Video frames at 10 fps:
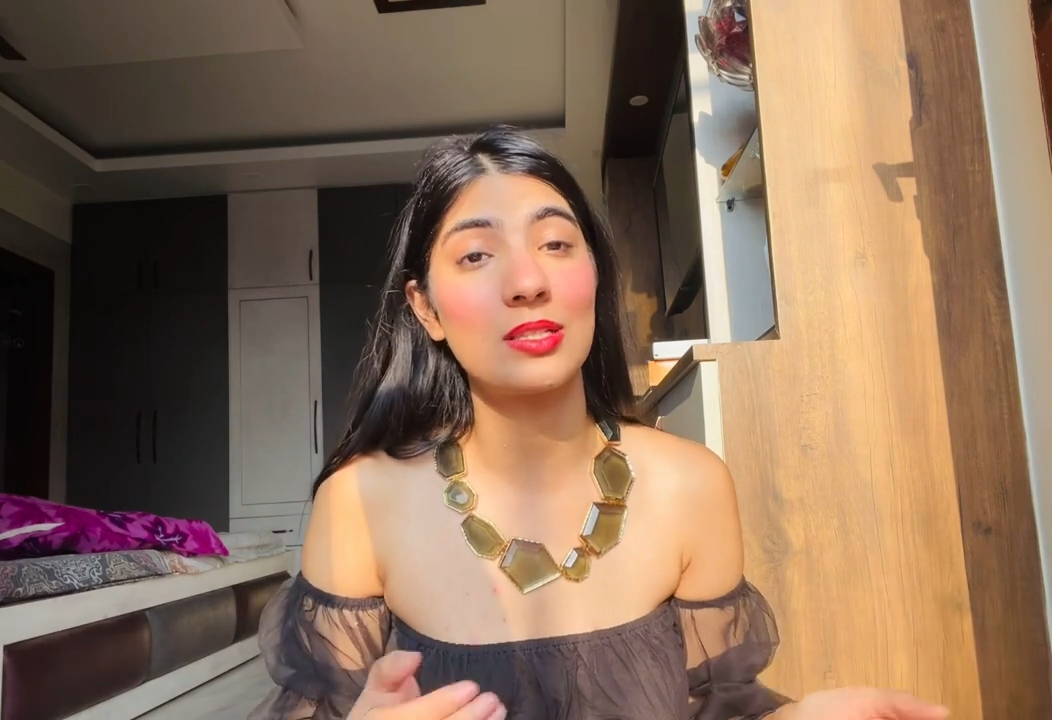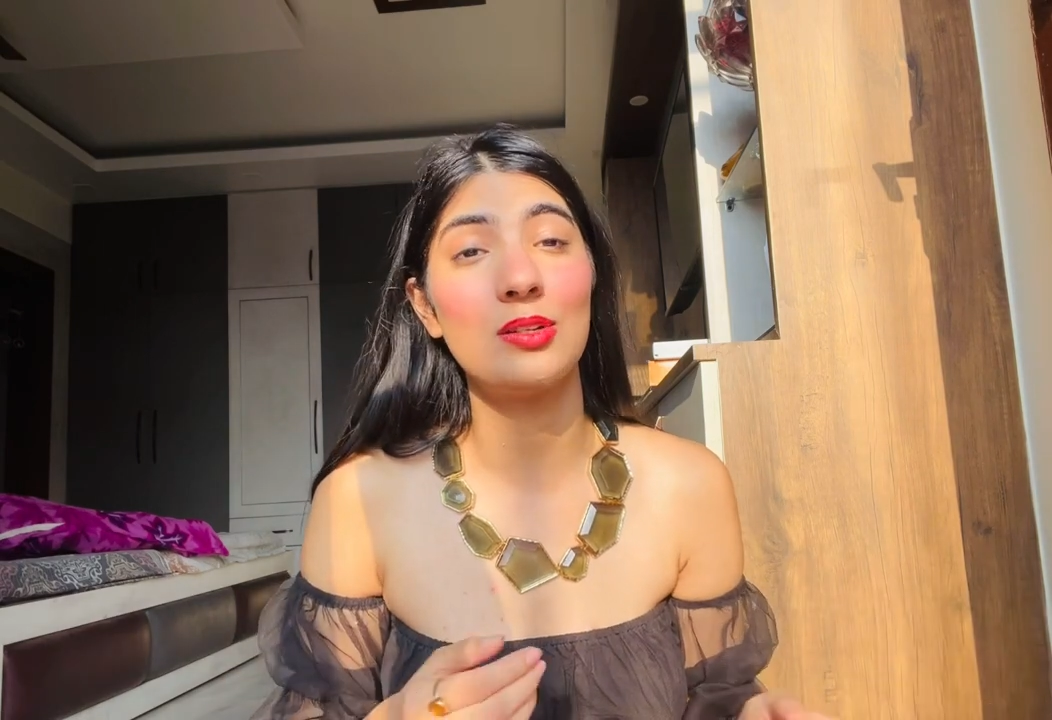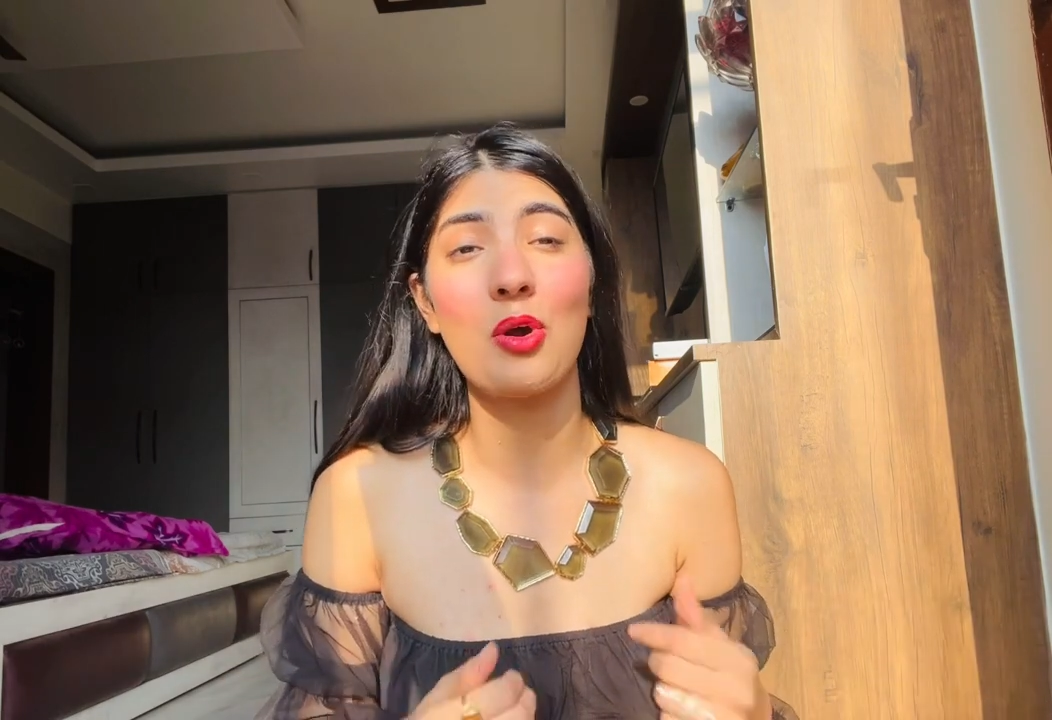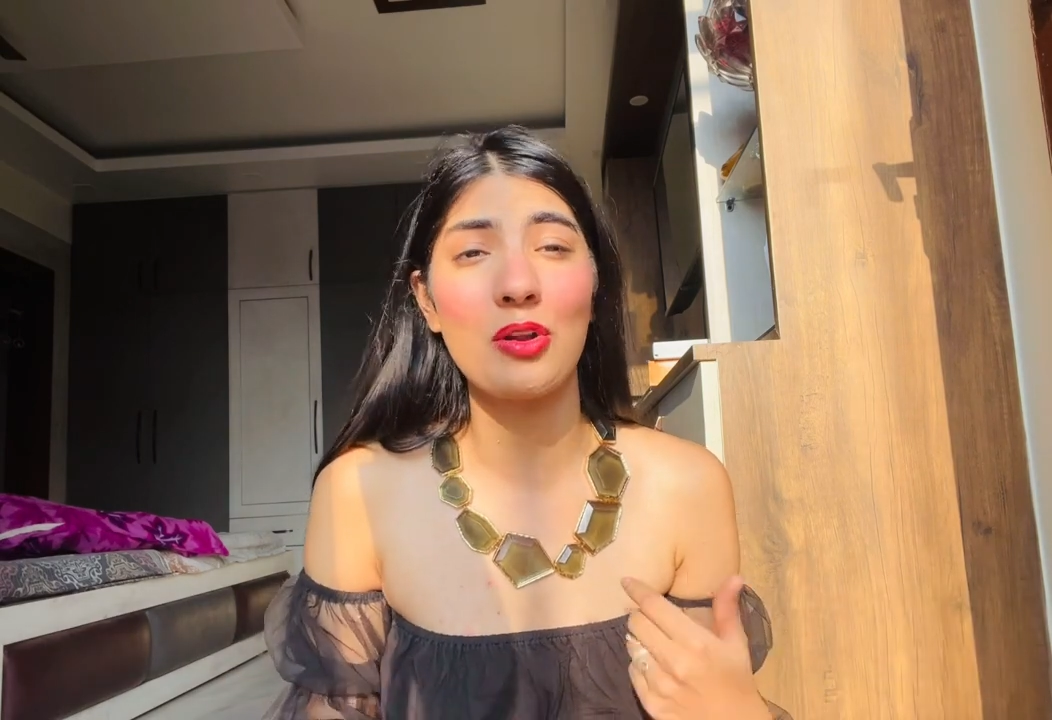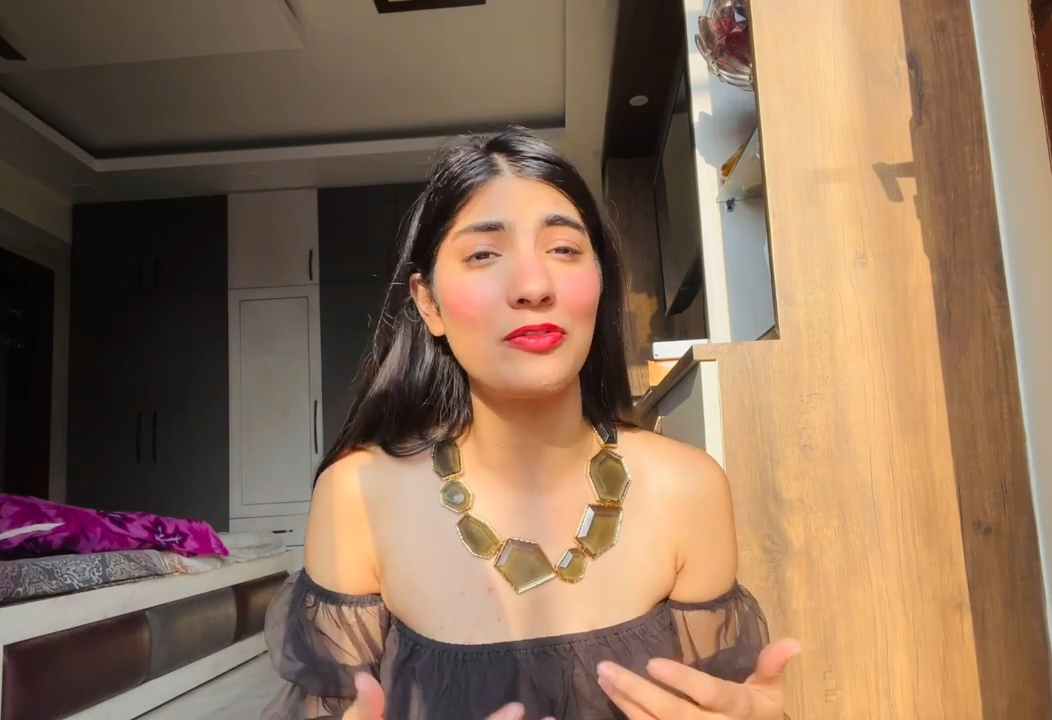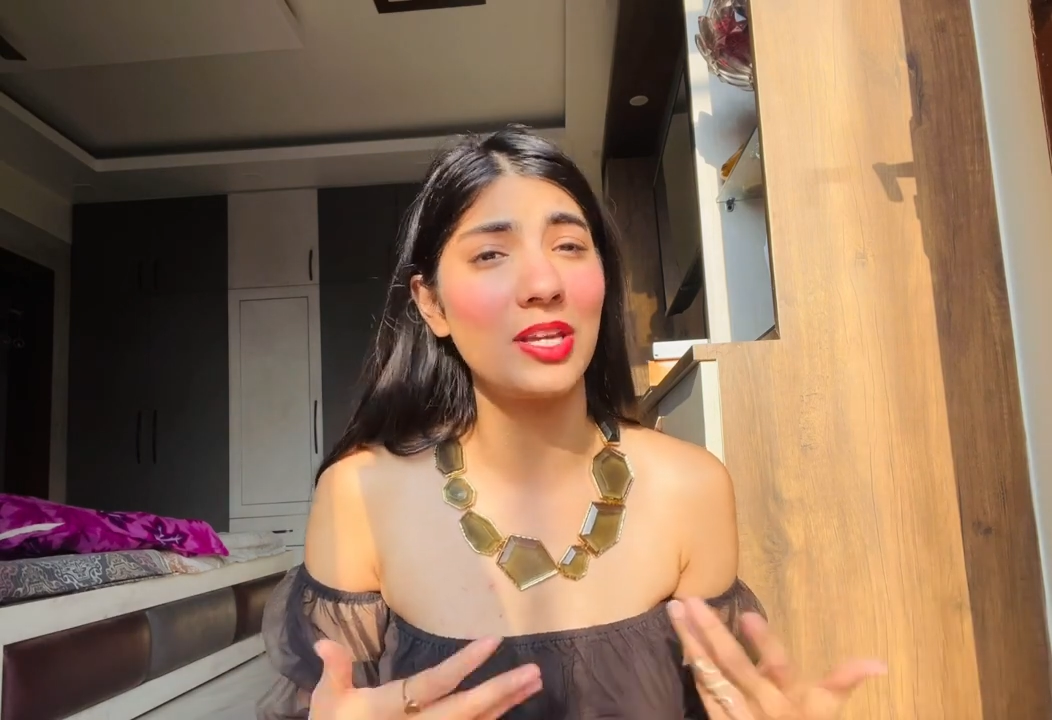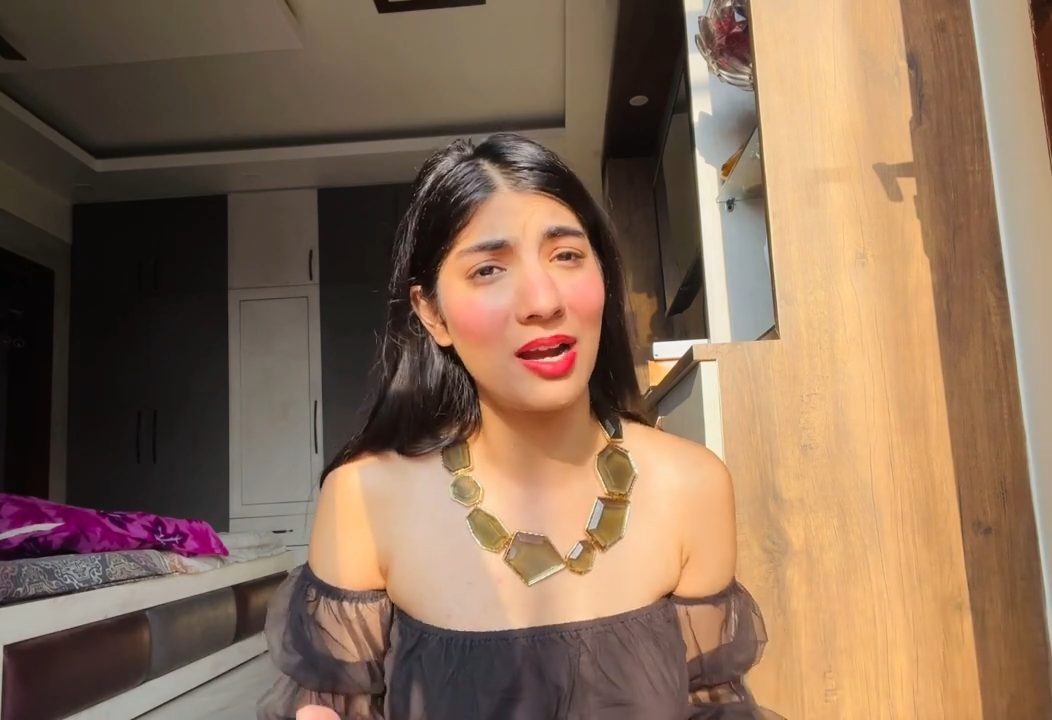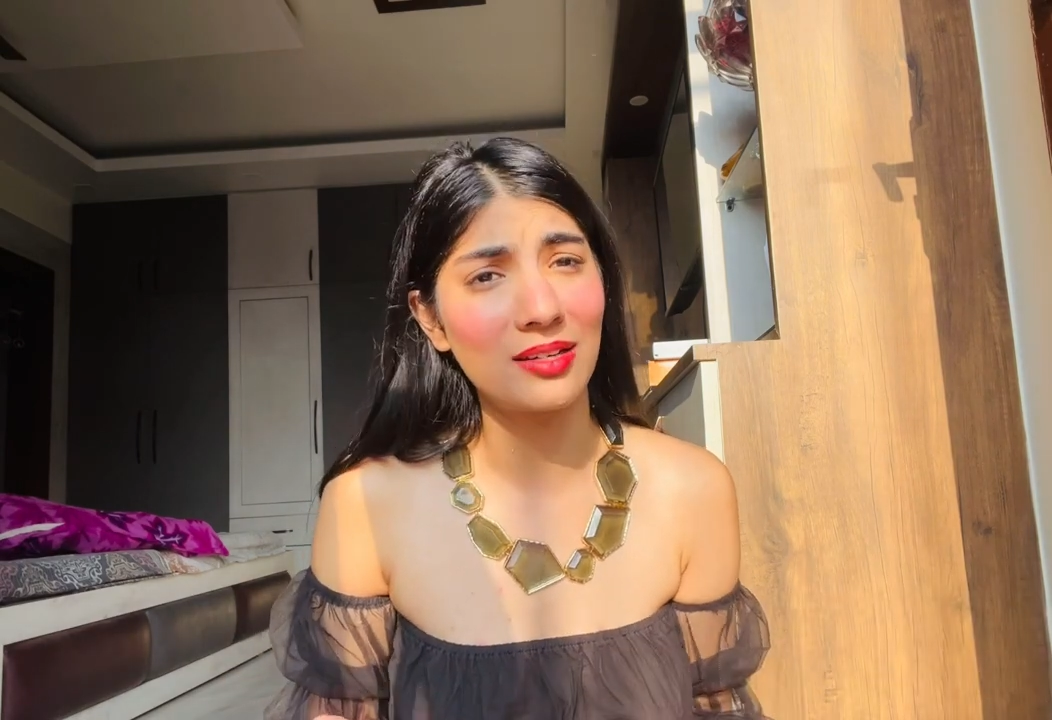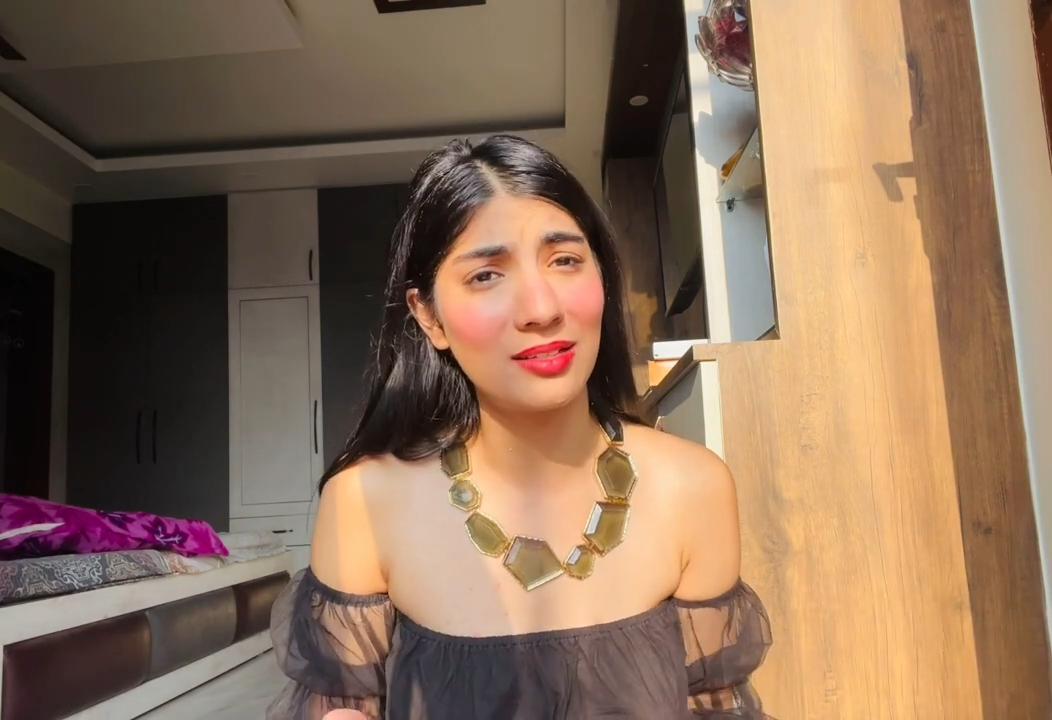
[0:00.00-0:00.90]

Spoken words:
a lot of young